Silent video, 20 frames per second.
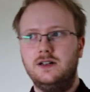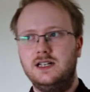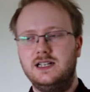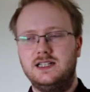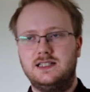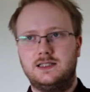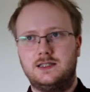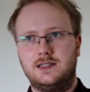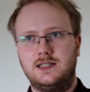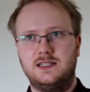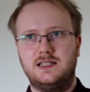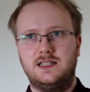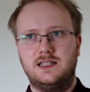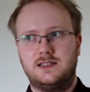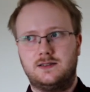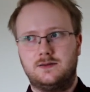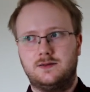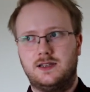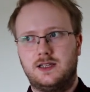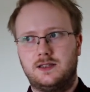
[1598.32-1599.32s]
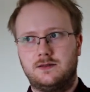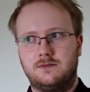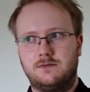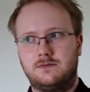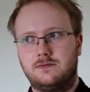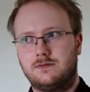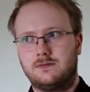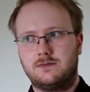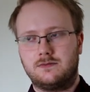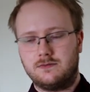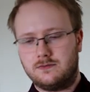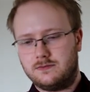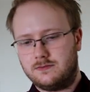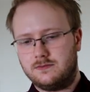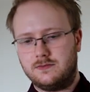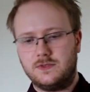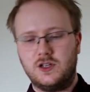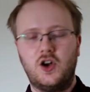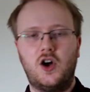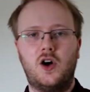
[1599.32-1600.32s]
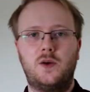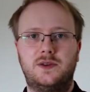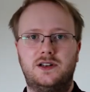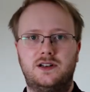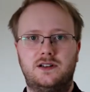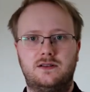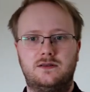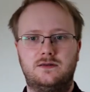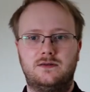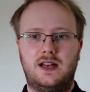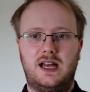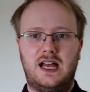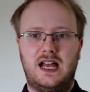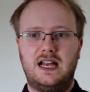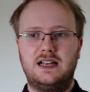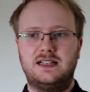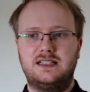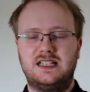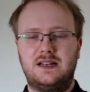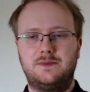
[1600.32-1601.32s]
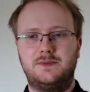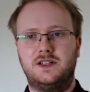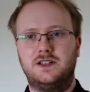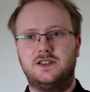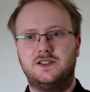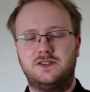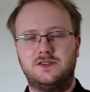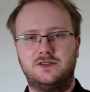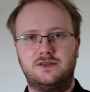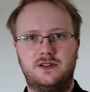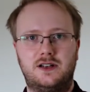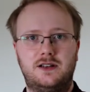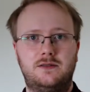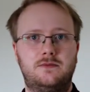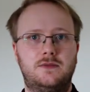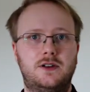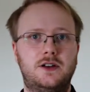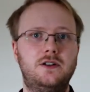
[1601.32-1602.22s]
at least this is the common accepted story.